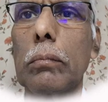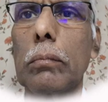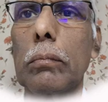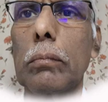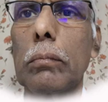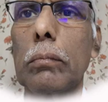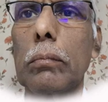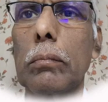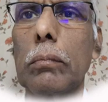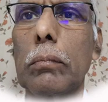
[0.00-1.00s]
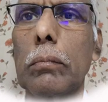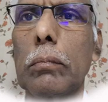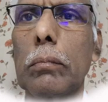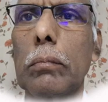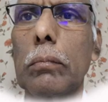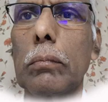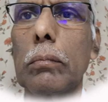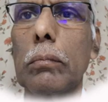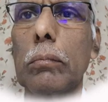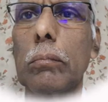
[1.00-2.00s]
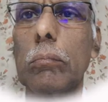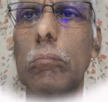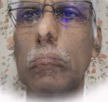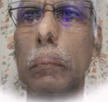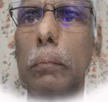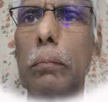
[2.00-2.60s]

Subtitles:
(silence)